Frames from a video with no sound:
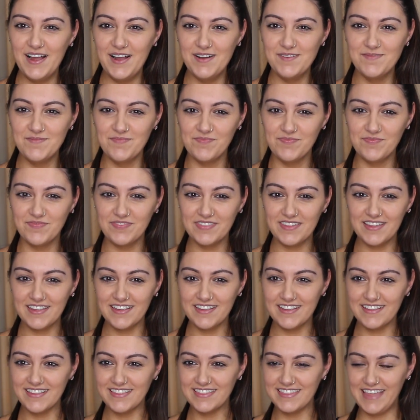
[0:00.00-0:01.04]
um,
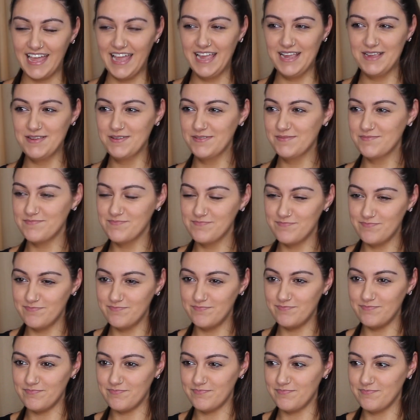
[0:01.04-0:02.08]
they
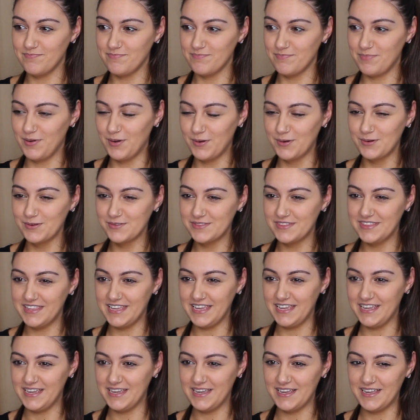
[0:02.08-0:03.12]
pulled
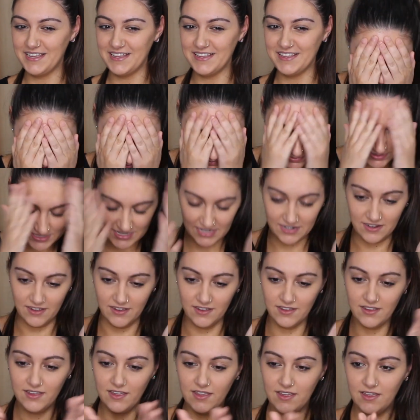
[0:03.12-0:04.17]
the
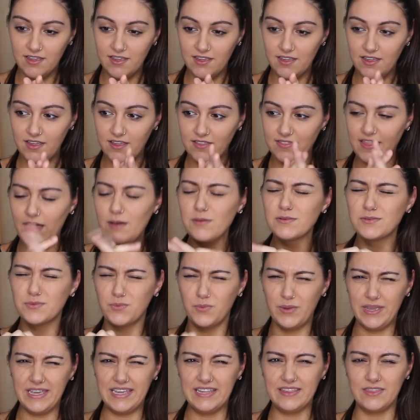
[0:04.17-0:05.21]
placenta. That was
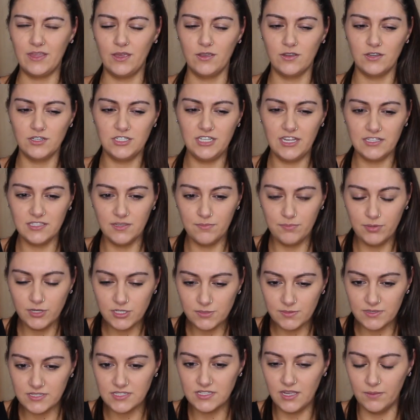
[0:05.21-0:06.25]
weird though, because she had to
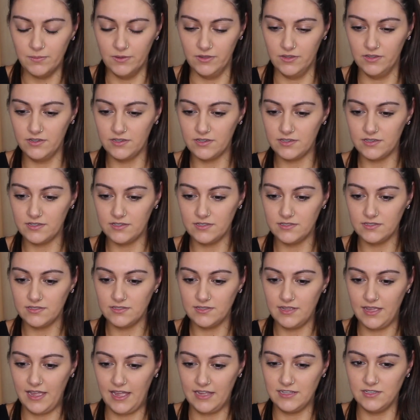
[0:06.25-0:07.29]
push my stomach,
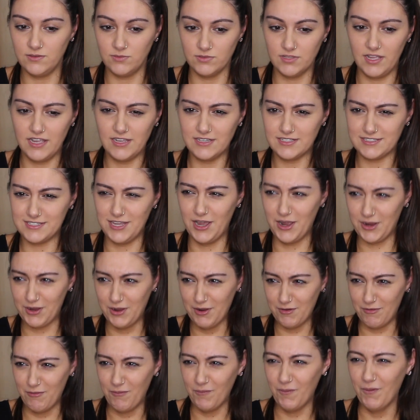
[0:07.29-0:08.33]
and it was like tug
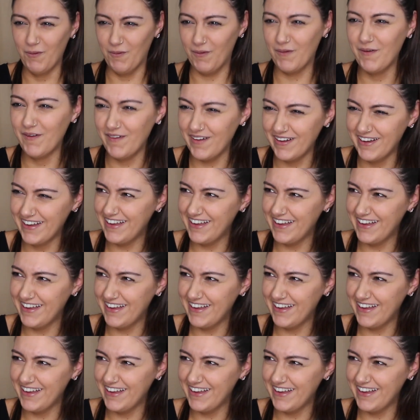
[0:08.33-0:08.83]
of war.